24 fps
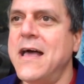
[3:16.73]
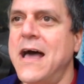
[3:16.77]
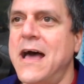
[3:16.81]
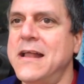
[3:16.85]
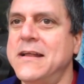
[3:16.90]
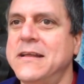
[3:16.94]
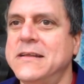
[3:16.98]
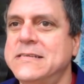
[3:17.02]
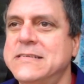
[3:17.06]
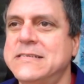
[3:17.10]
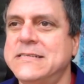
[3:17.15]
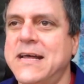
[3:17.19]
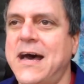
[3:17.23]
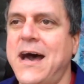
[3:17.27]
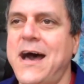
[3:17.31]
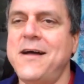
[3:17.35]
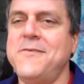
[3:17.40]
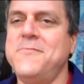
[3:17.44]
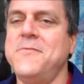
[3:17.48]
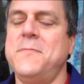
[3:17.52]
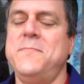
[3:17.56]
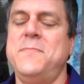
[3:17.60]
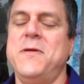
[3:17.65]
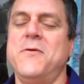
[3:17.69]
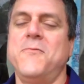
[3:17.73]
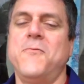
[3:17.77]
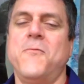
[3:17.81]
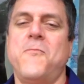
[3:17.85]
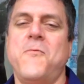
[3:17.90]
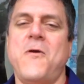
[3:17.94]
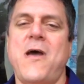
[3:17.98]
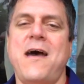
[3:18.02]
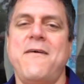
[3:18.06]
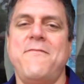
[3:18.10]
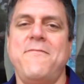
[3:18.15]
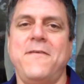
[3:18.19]
and de Sade would be
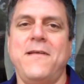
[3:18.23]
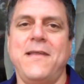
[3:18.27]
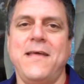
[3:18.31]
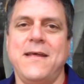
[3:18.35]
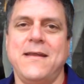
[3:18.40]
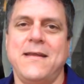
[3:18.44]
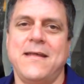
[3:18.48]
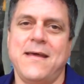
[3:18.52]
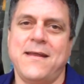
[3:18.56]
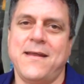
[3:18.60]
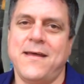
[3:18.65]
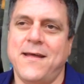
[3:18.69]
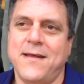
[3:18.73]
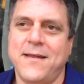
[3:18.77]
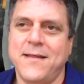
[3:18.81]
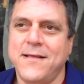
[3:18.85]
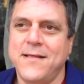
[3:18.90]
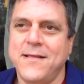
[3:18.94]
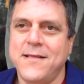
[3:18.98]
reveling in it.